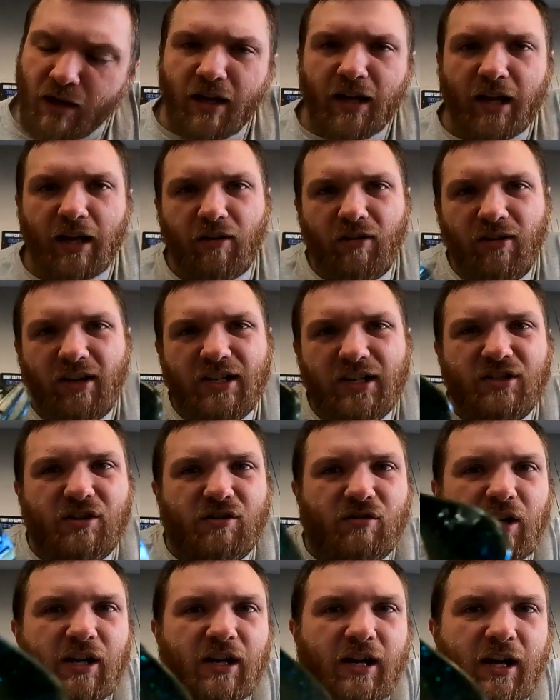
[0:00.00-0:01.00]
It looks like it's
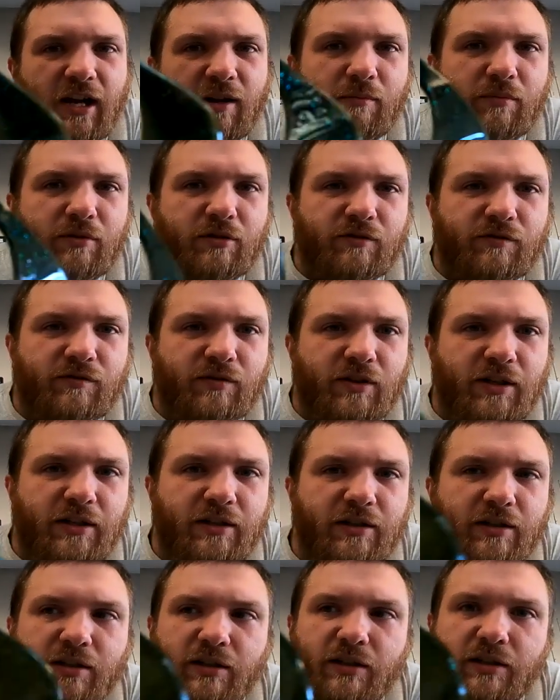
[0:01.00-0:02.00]
green and blue
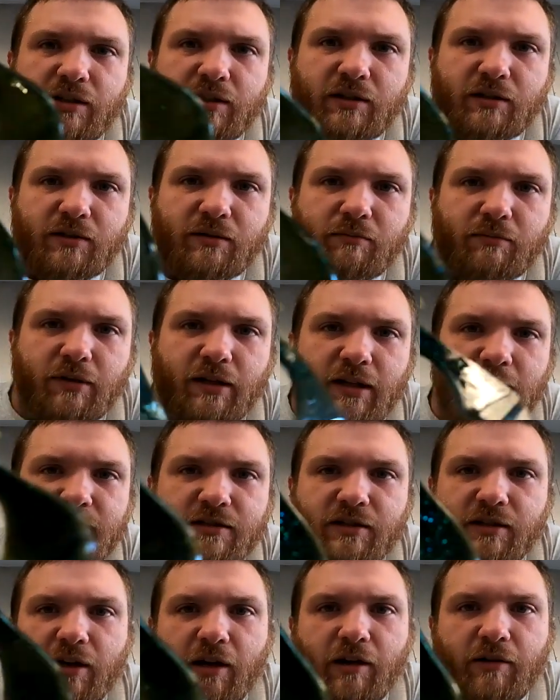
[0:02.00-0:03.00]
flake, but that's
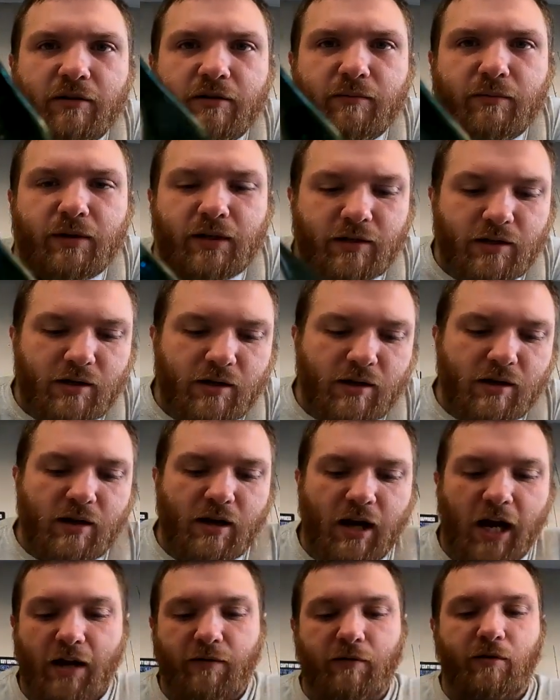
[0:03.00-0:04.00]
the goat. I mean,
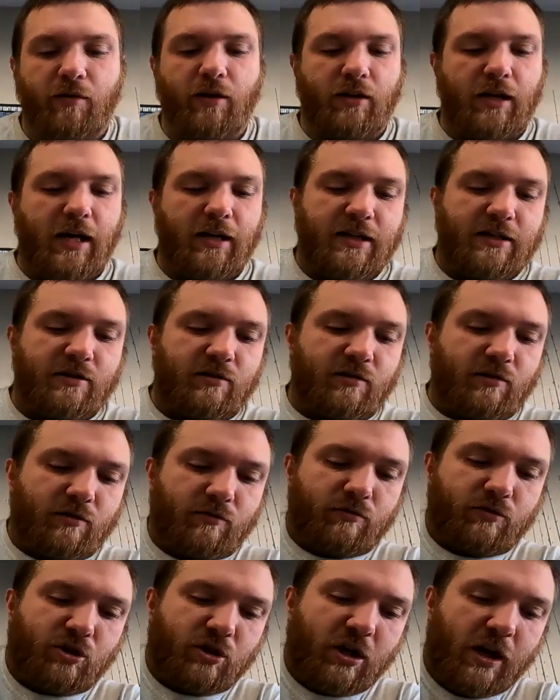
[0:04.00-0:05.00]
I really like these little
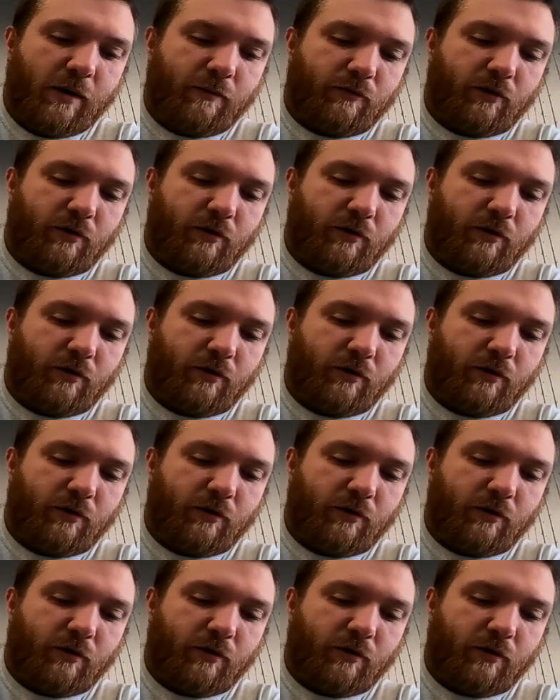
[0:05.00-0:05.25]
Shape